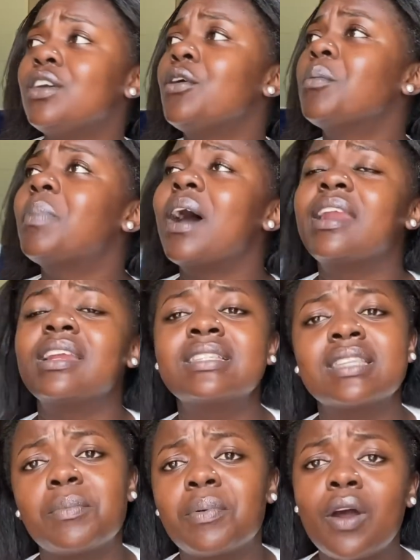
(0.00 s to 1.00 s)
your parents
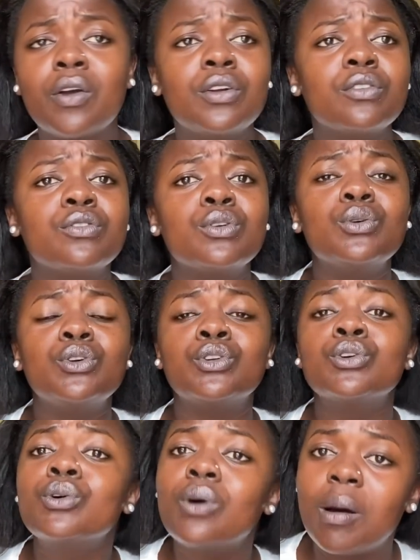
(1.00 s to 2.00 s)
are proud of you,
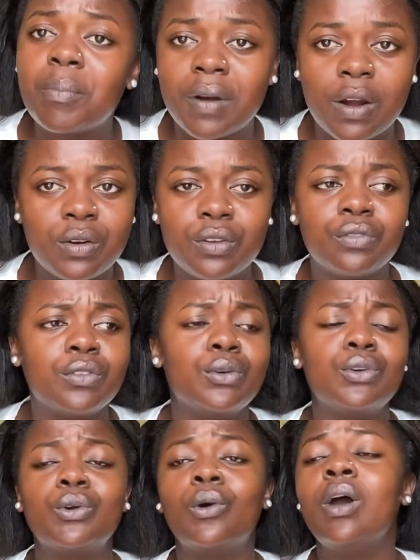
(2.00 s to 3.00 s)
you are proud of you,
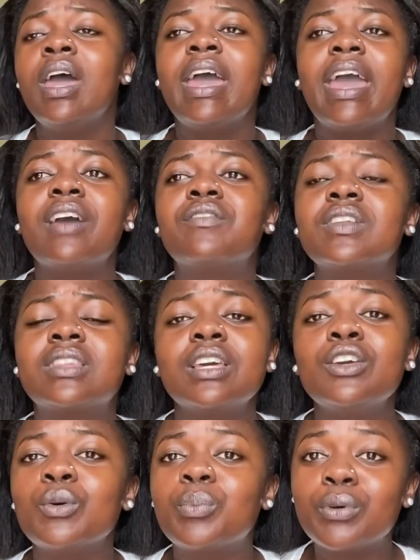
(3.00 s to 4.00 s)
your
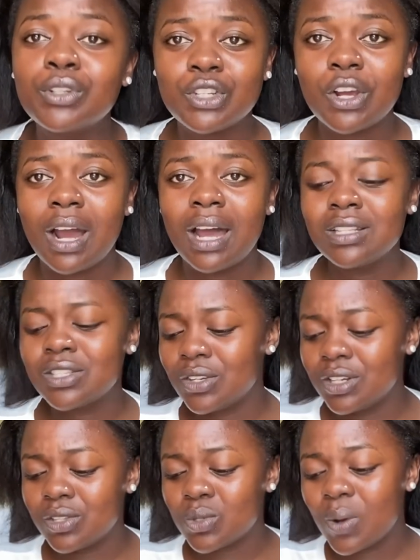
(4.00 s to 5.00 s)
everything you put your hands
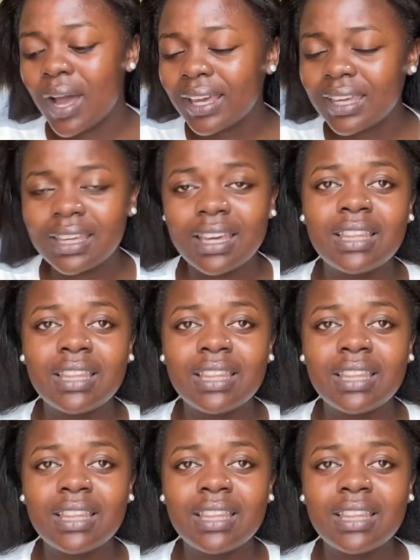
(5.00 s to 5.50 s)
on is working.